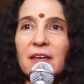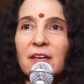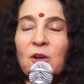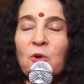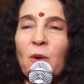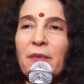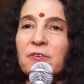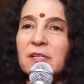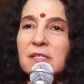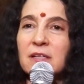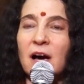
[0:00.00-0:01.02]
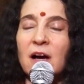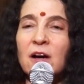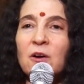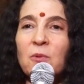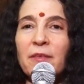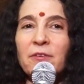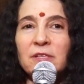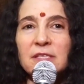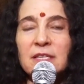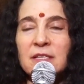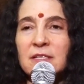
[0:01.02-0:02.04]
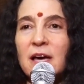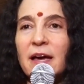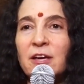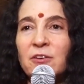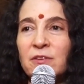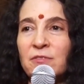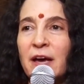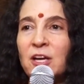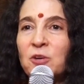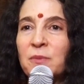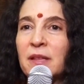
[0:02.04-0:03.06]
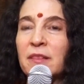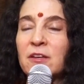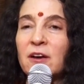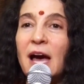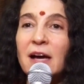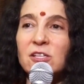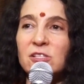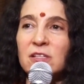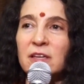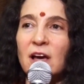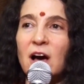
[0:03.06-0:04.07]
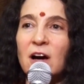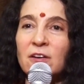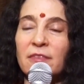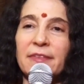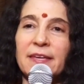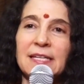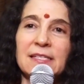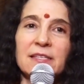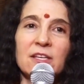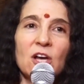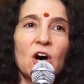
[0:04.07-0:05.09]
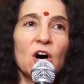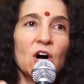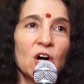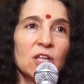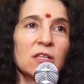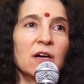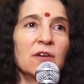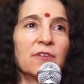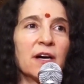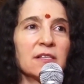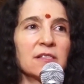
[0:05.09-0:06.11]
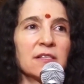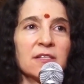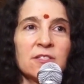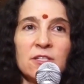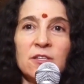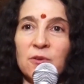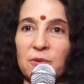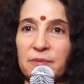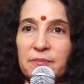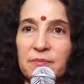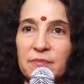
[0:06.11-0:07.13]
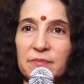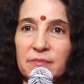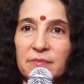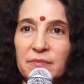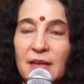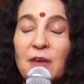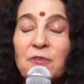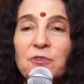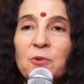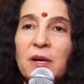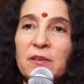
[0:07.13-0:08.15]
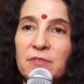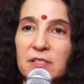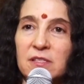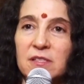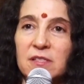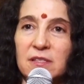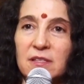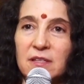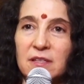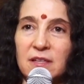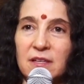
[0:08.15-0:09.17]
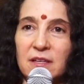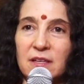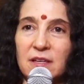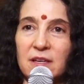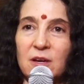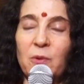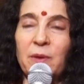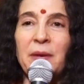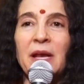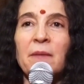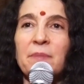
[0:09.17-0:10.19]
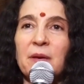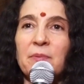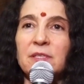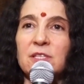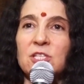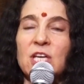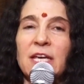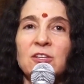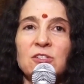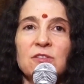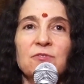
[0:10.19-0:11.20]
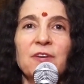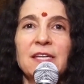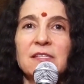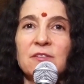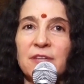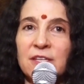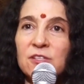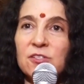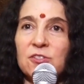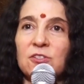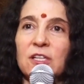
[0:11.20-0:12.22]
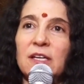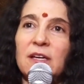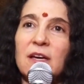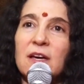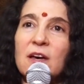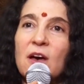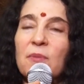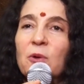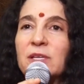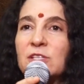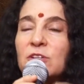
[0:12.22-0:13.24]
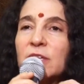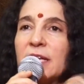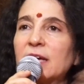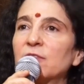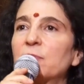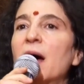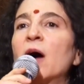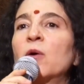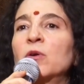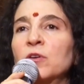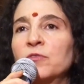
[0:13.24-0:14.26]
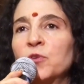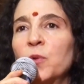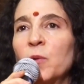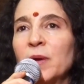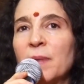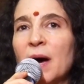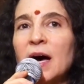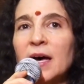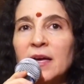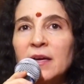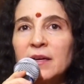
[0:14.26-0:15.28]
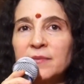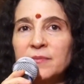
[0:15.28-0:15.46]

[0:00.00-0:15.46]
you know, whether it's Ganga, whether it's the entire environment, there actually are things that all of us can do. Every one of us. We may not be able to change the face of industry, but we certainly have power over what we buy.